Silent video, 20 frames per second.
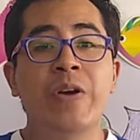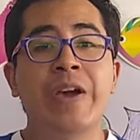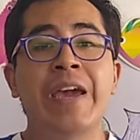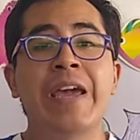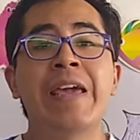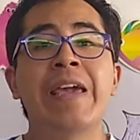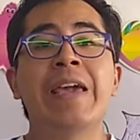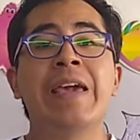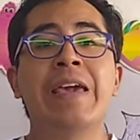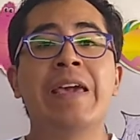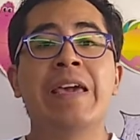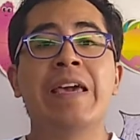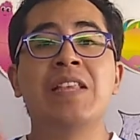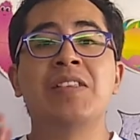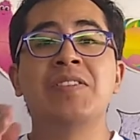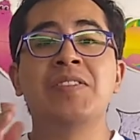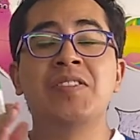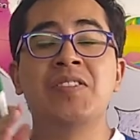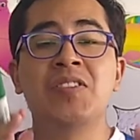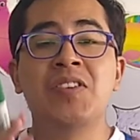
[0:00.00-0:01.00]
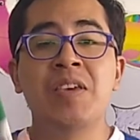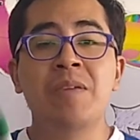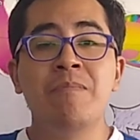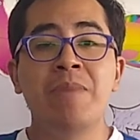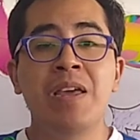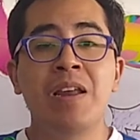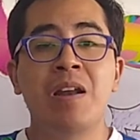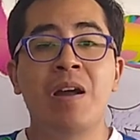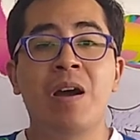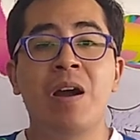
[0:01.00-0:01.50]
okay? It's
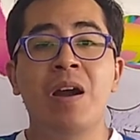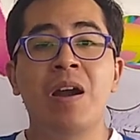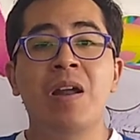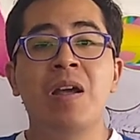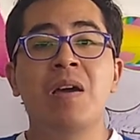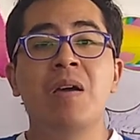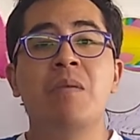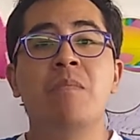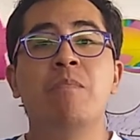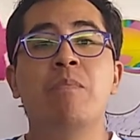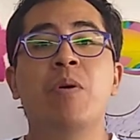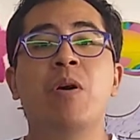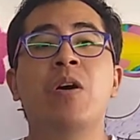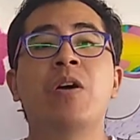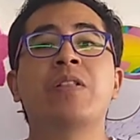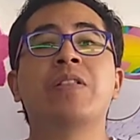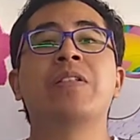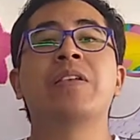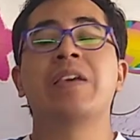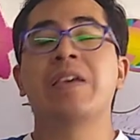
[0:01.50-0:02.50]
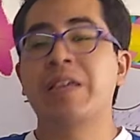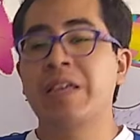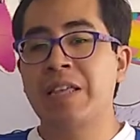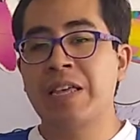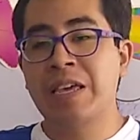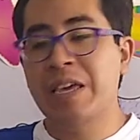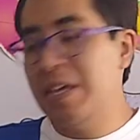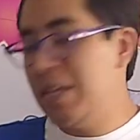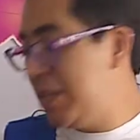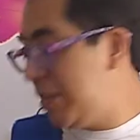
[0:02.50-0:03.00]
similar, but
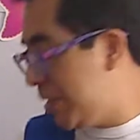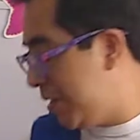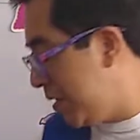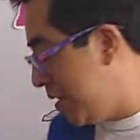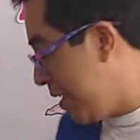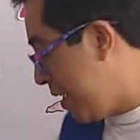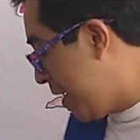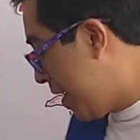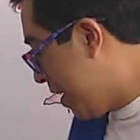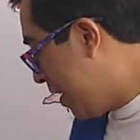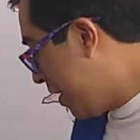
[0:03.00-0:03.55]
it's